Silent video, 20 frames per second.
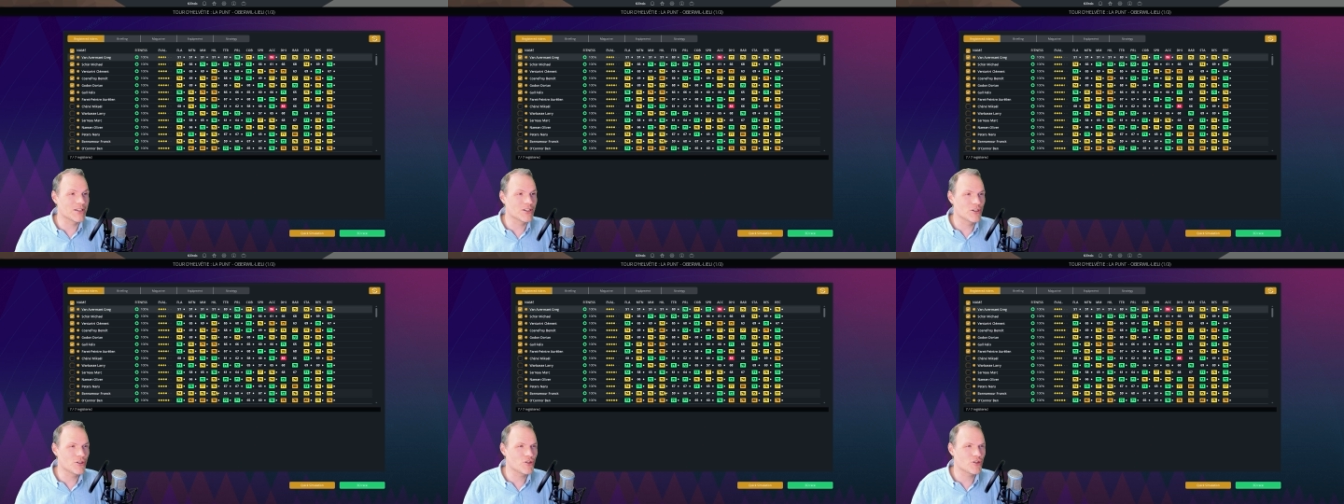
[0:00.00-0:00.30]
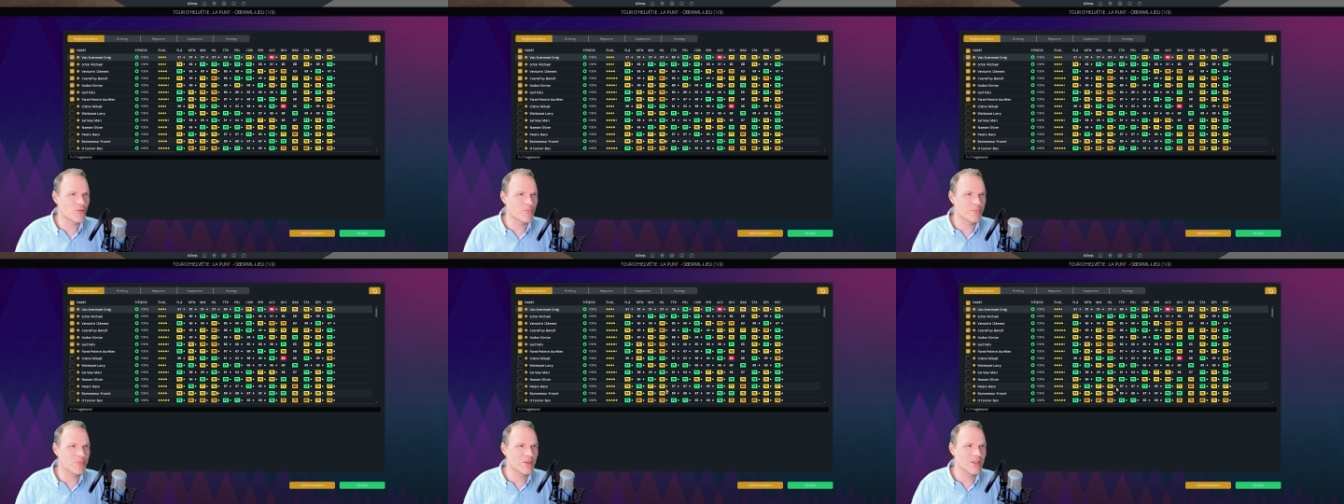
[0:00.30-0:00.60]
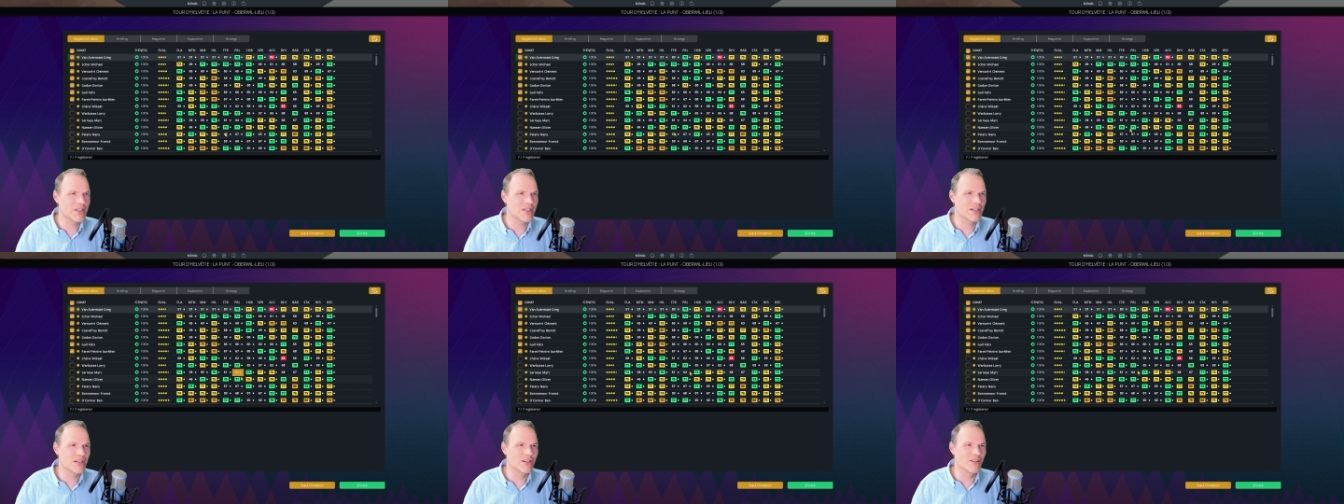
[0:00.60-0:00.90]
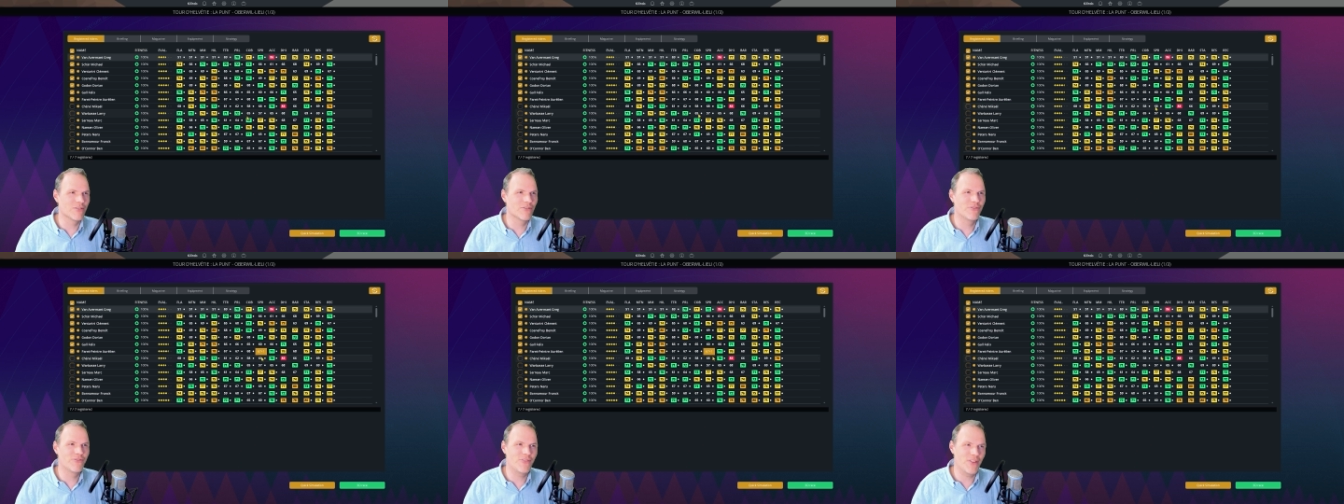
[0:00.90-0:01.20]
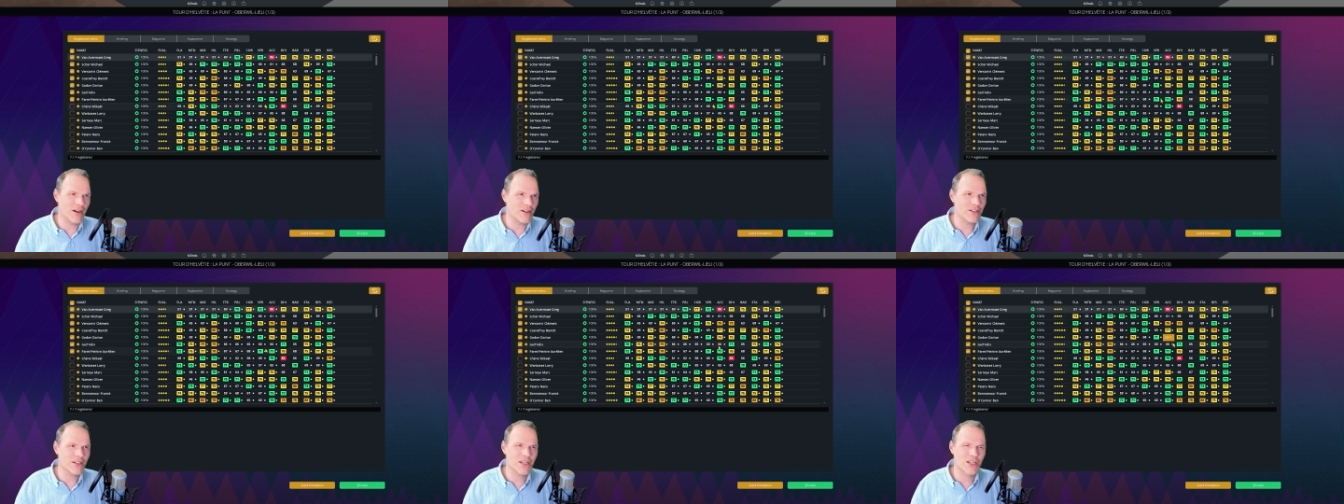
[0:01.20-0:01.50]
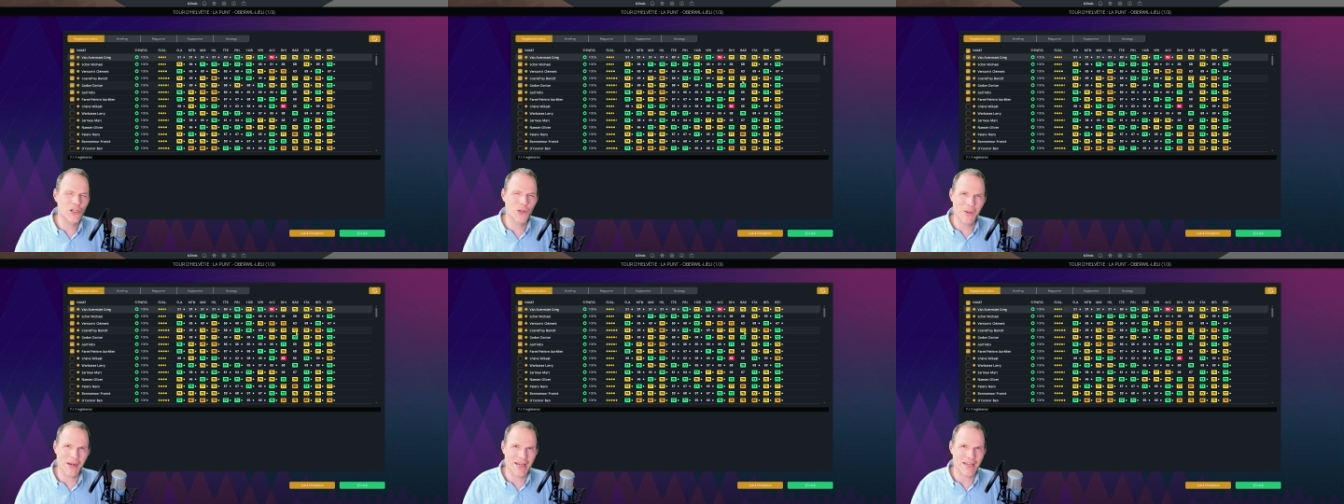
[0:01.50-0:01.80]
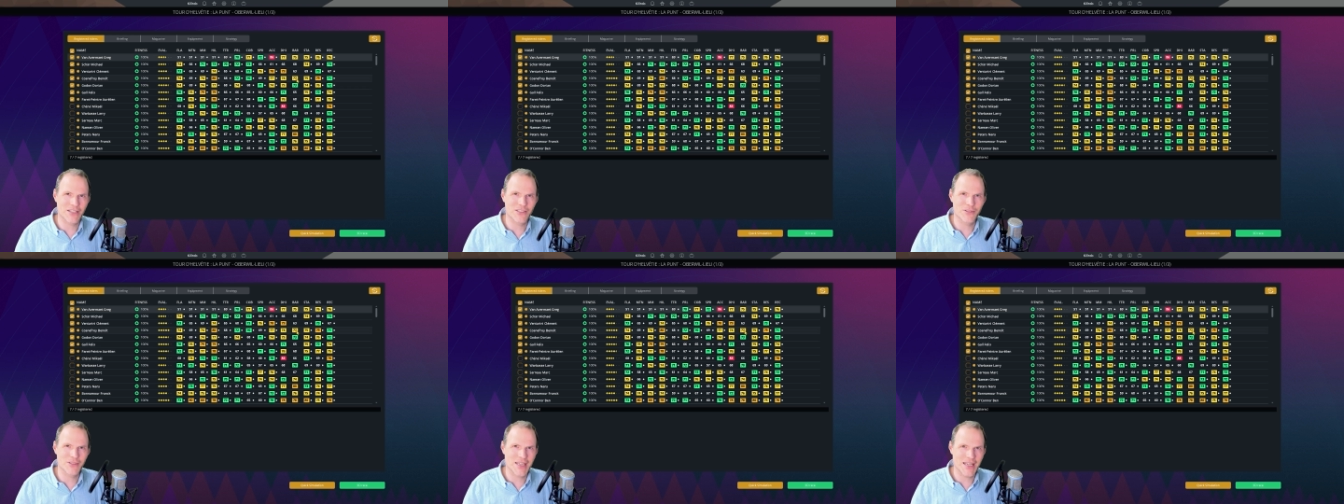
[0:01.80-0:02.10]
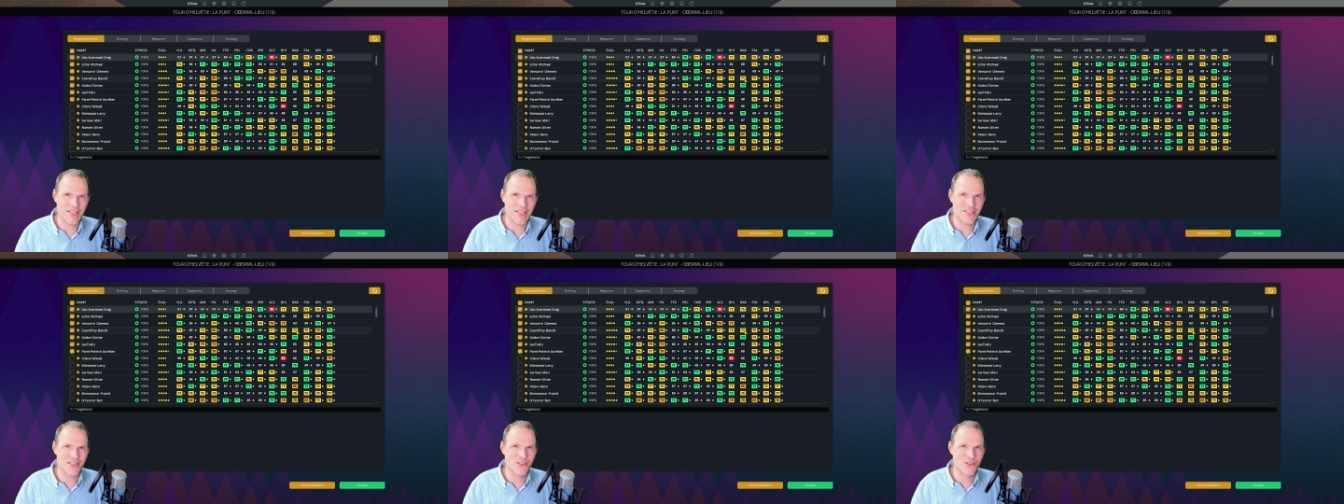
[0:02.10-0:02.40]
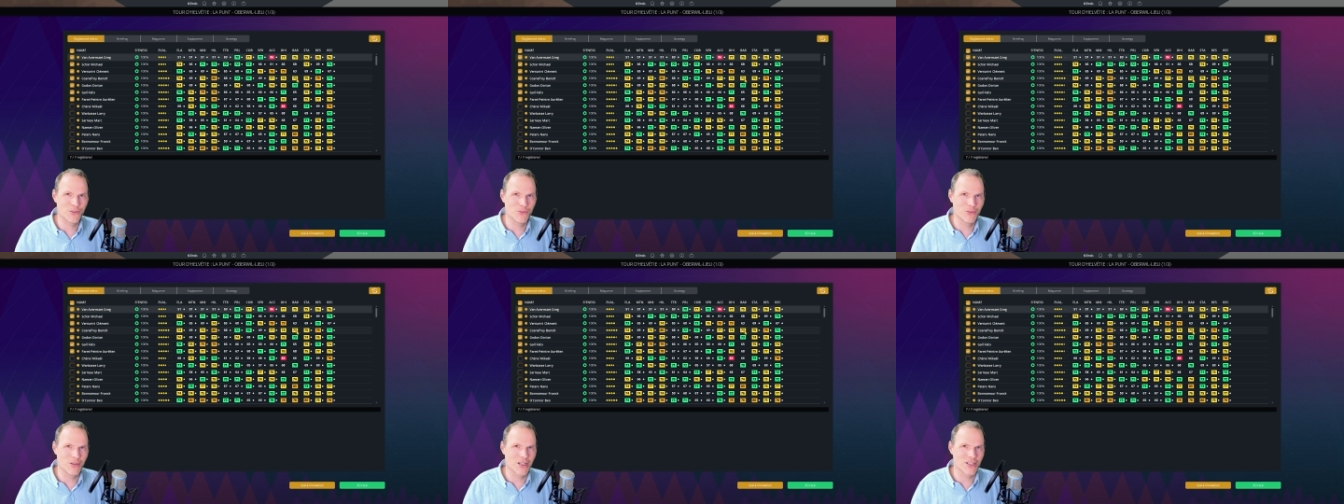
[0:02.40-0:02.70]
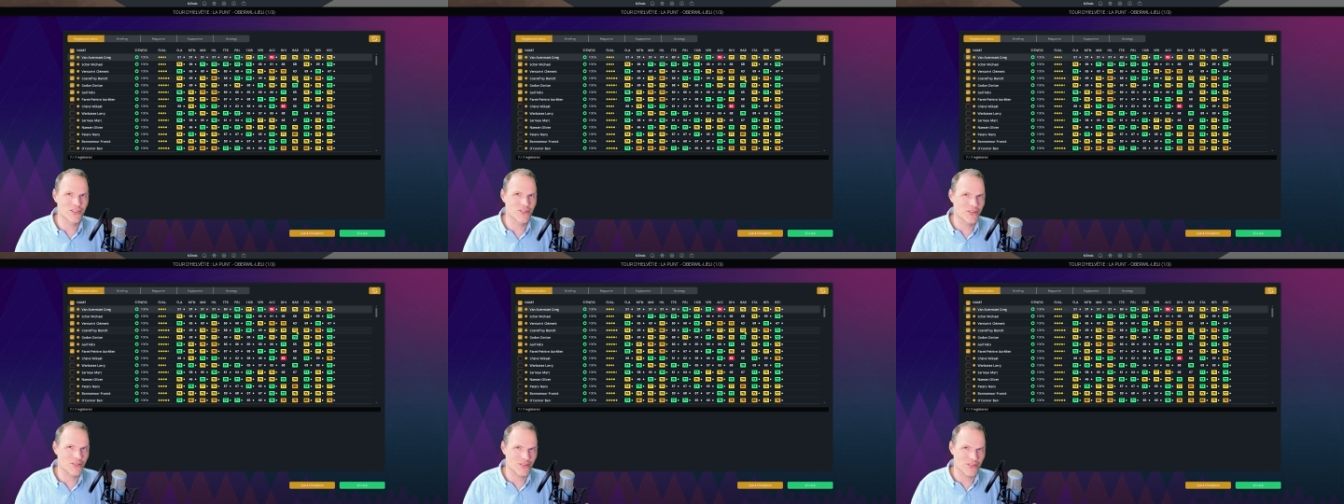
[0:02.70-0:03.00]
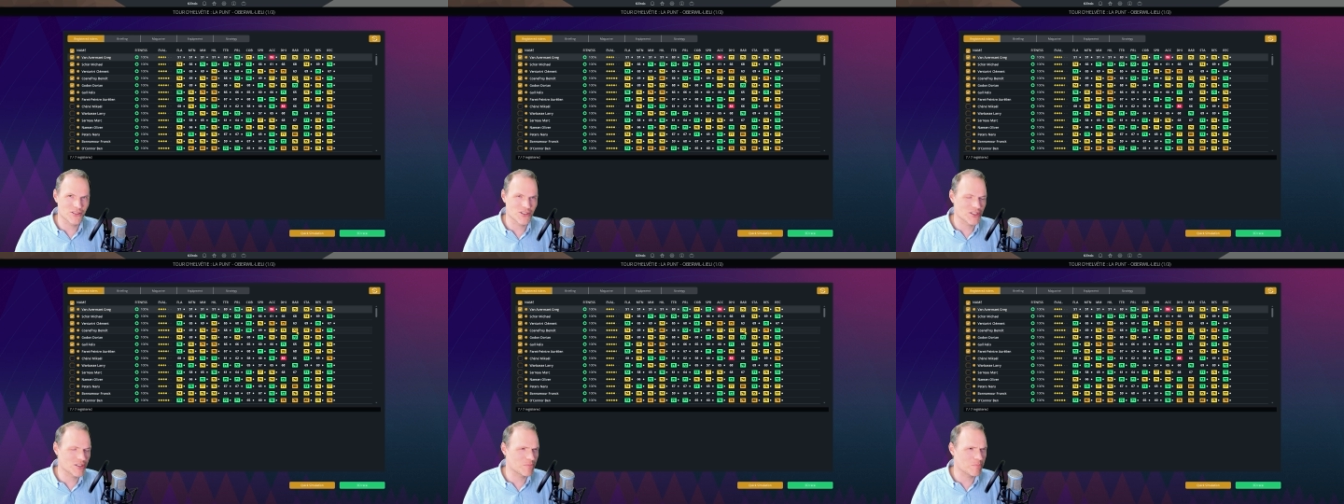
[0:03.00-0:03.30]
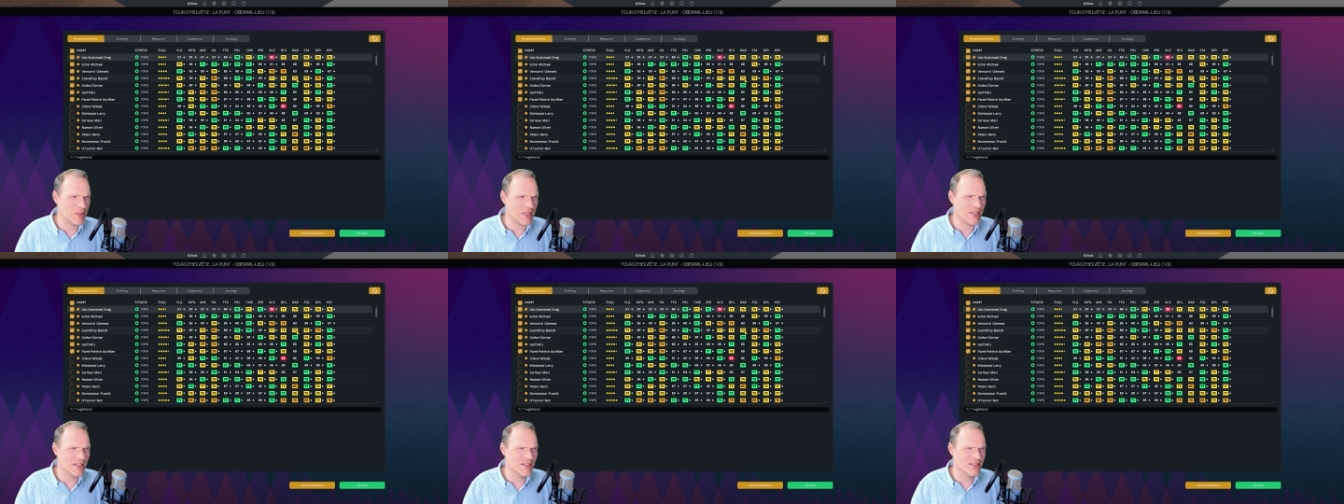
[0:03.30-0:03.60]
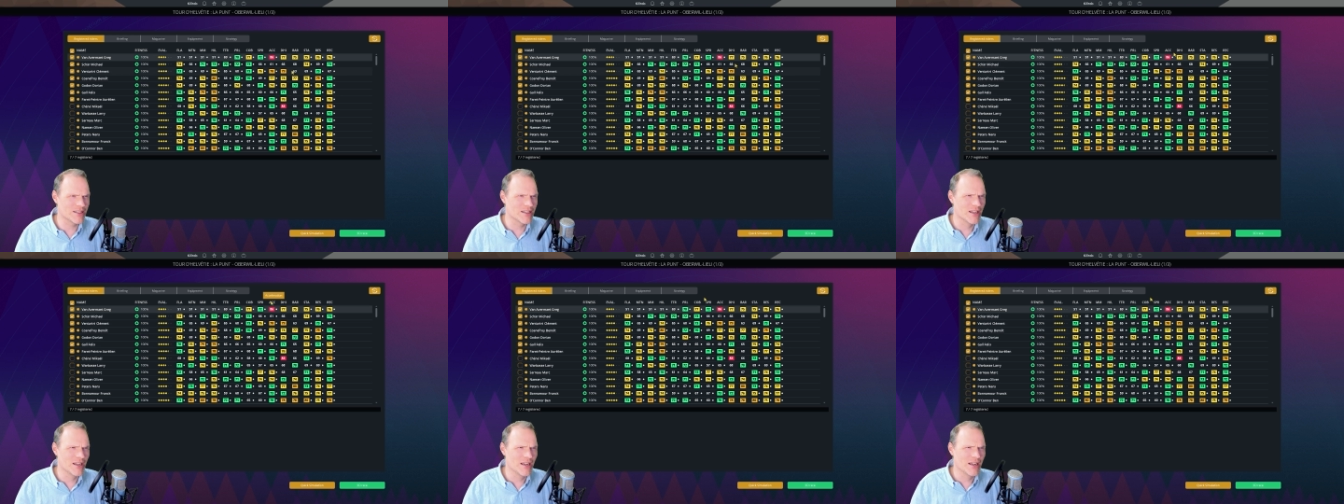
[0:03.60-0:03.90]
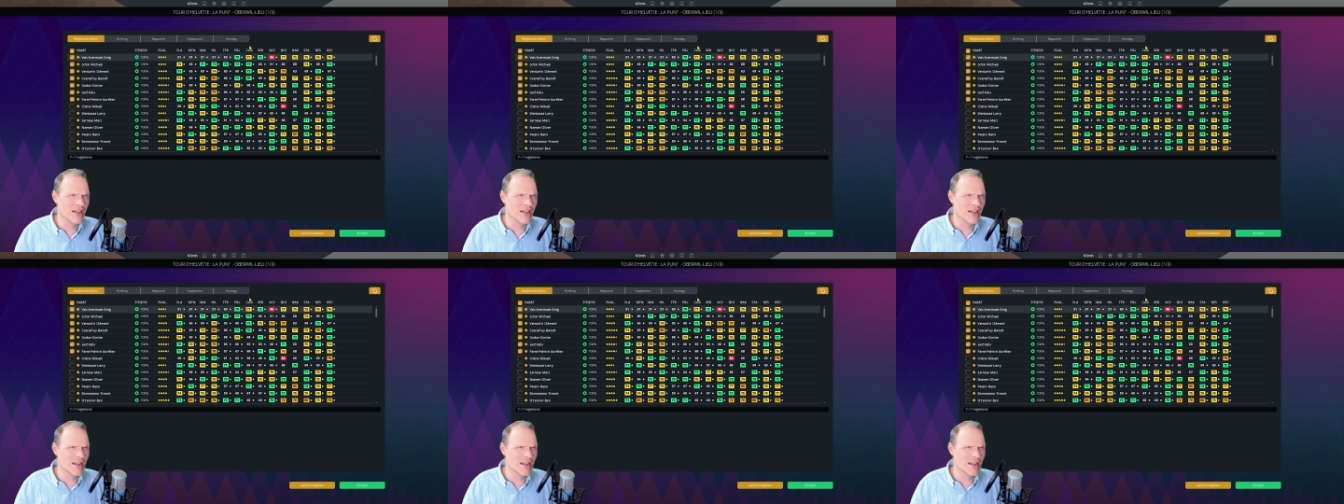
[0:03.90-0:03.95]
he should be very quick to get to a certain speed